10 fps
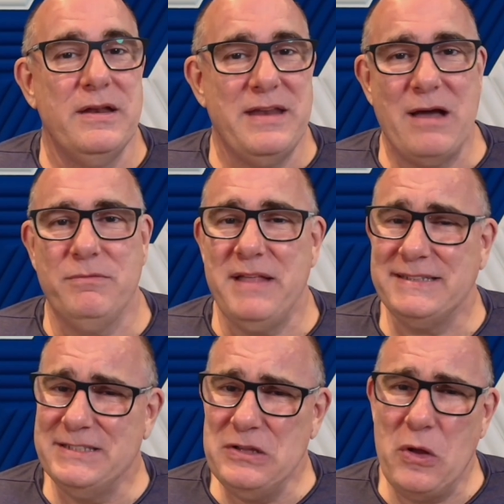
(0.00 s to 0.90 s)
Now,
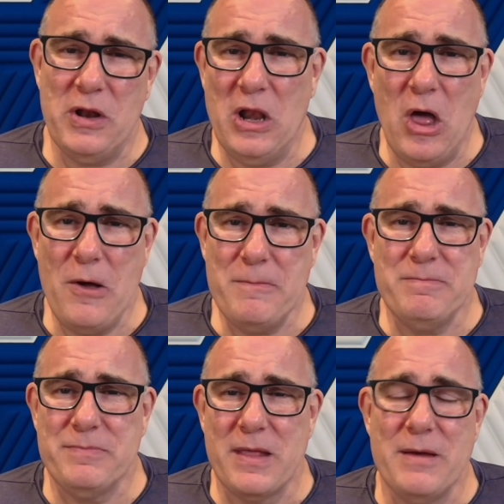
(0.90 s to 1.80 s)
that's not a lot,
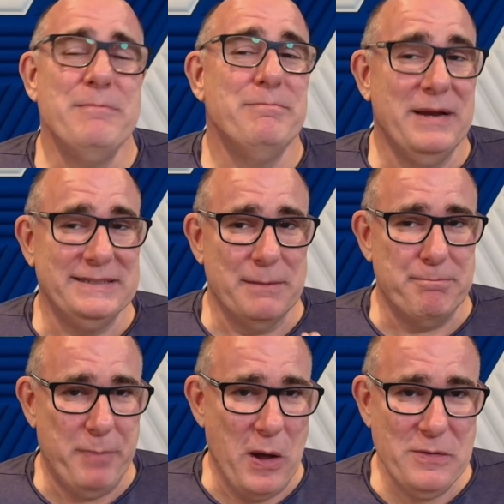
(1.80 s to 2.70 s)
but it's a
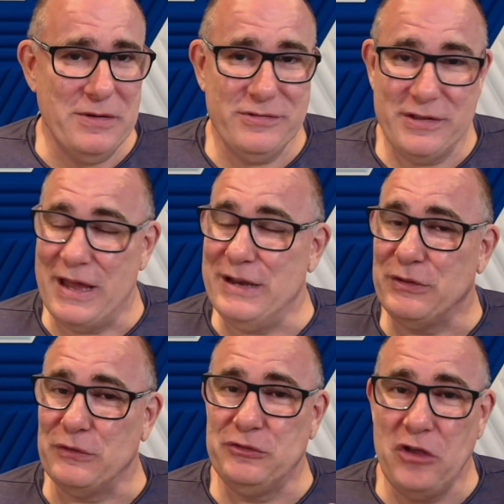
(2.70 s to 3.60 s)
bonus, and it's
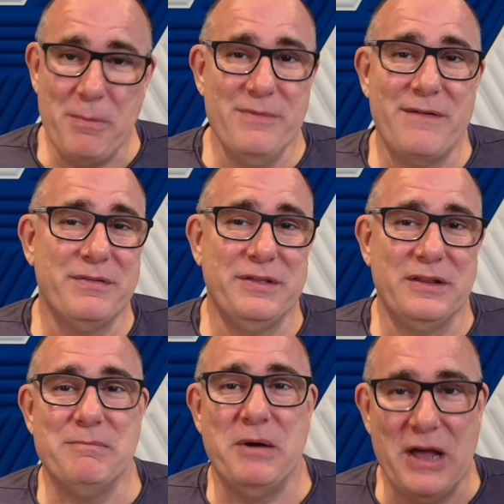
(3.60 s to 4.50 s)
on top of everything
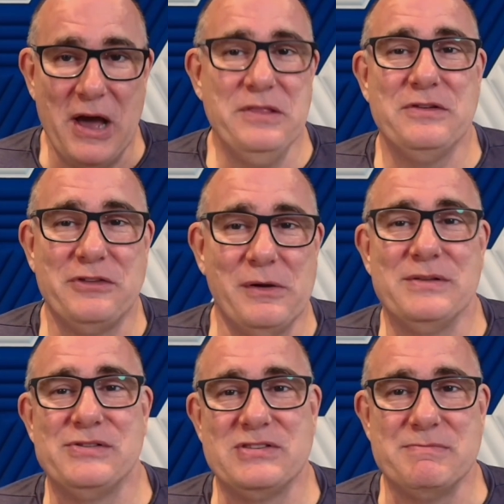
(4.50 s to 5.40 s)
that my other
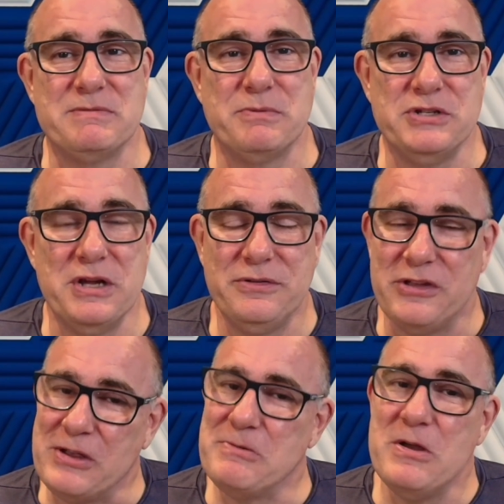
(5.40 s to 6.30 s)
solar system is
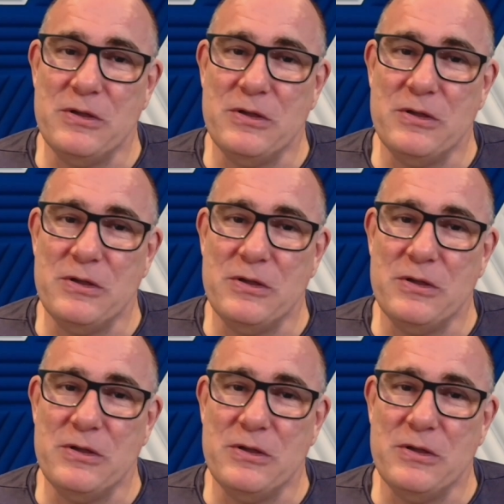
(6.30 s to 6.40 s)
producing,